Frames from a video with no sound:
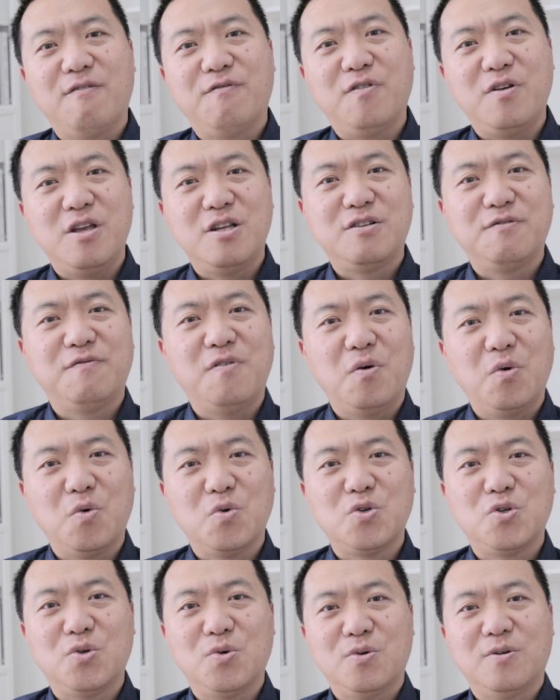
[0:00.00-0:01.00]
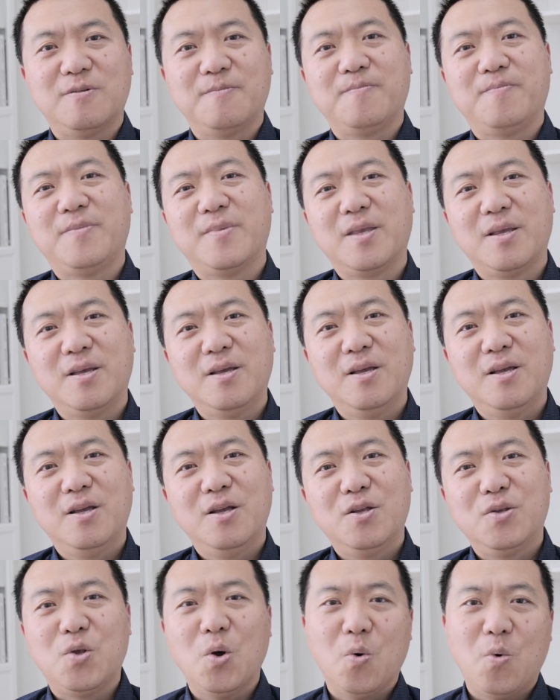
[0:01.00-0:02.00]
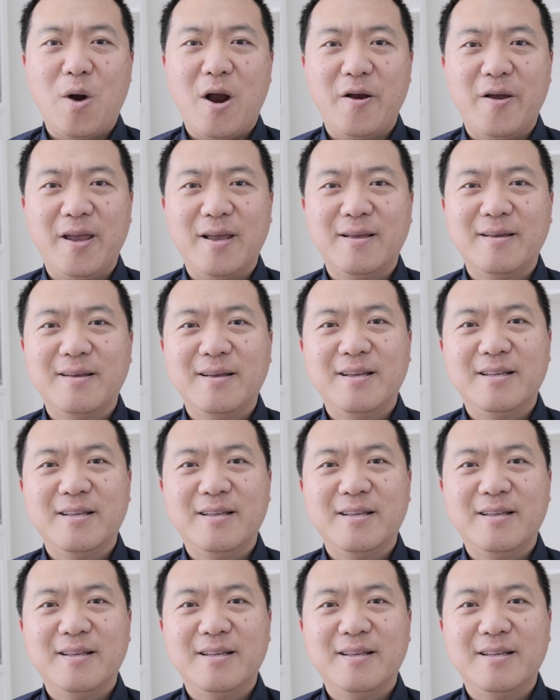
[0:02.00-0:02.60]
for each photo shoot? Don't worry,